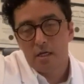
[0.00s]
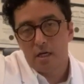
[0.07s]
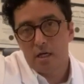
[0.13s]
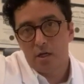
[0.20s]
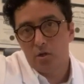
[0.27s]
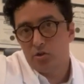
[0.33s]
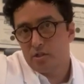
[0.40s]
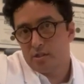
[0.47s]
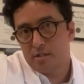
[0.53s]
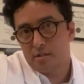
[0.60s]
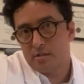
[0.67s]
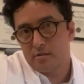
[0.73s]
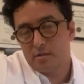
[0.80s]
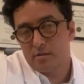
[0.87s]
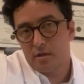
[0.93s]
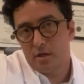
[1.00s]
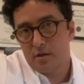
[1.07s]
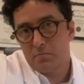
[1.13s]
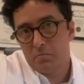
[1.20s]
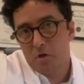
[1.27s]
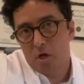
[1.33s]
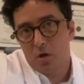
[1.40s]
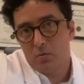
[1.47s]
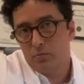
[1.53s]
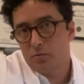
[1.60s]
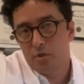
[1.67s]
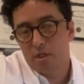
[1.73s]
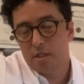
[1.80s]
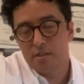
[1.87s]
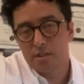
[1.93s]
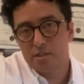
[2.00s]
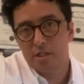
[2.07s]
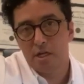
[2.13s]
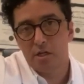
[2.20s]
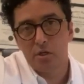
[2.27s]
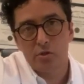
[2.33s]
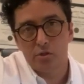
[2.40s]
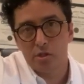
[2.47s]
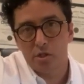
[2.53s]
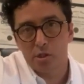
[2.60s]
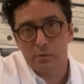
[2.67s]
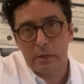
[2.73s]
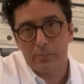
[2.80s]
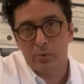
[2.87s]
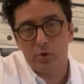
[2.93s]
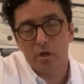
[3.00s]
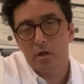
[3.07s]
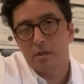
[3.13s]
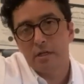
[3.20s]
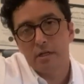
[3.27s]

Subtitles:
you just you can just get used to this pumpernickel,